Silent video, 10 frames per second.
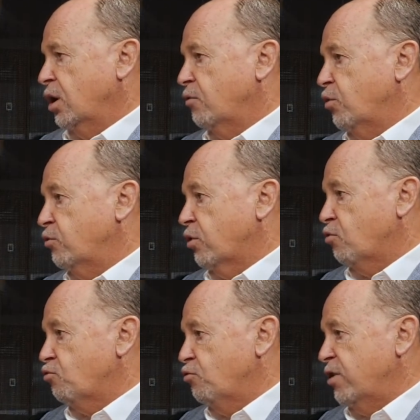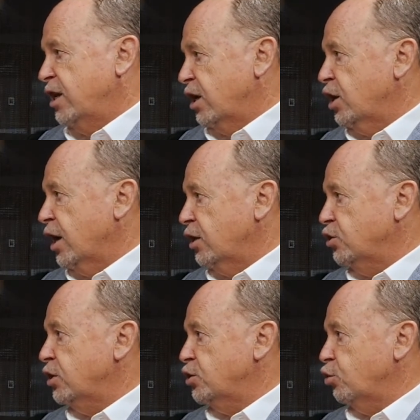If we've got a really
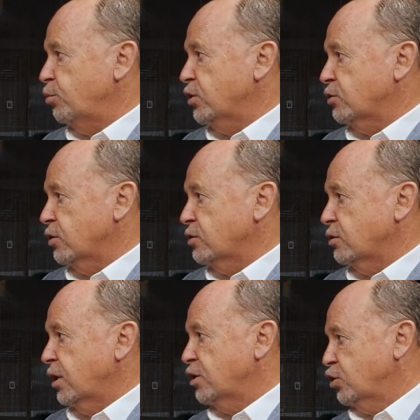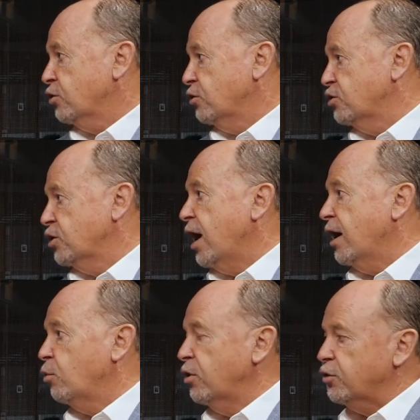engaged digital business, you know, it's got the
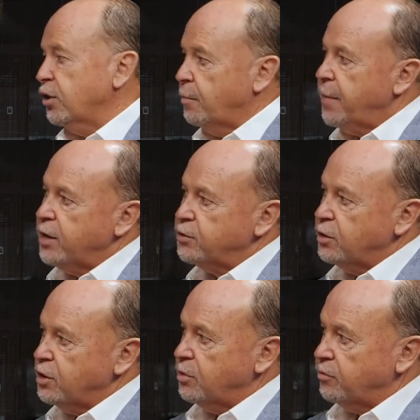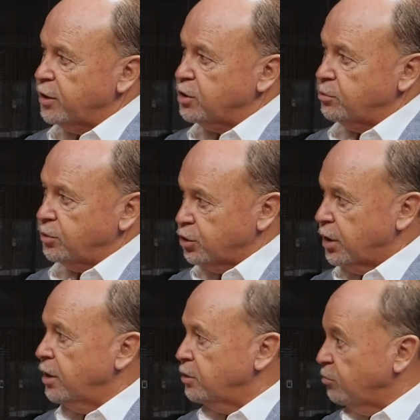scale, we've got the capacity to be flexible, to
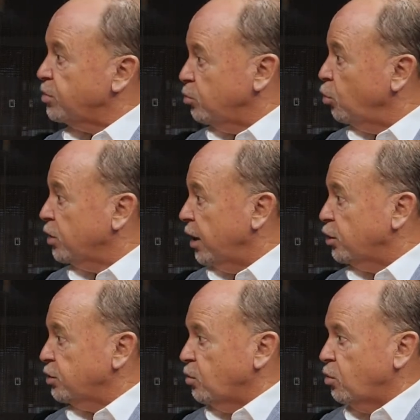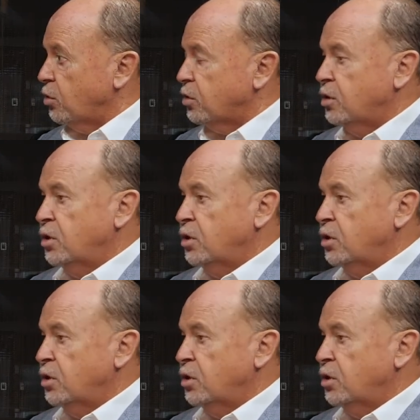change, give people what they actually want.